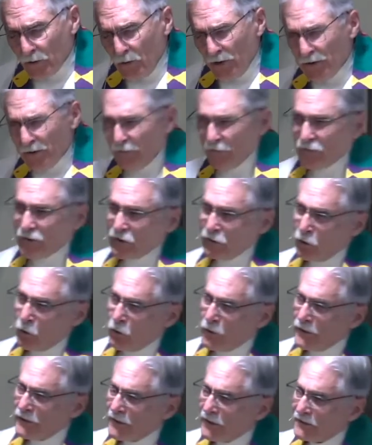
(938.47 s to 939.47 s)
wonderful
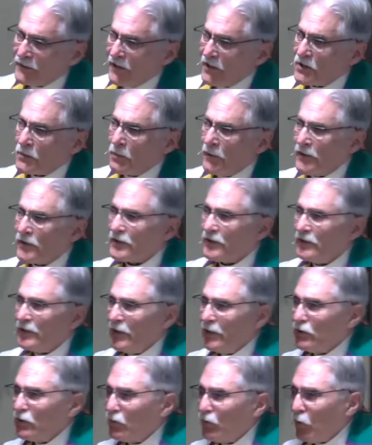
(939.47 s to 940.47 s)
story that takes place at the
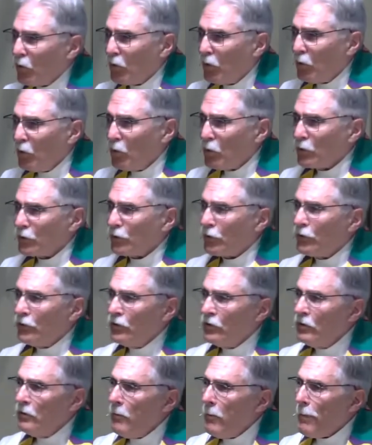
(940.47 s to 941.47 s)
end of World War
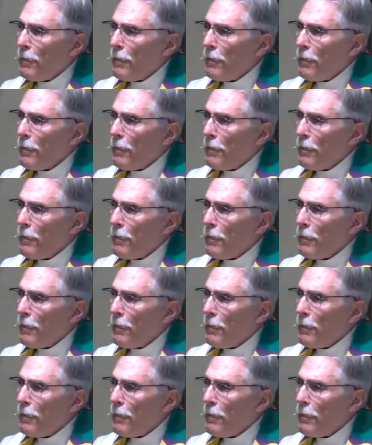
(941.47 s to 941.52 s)
II,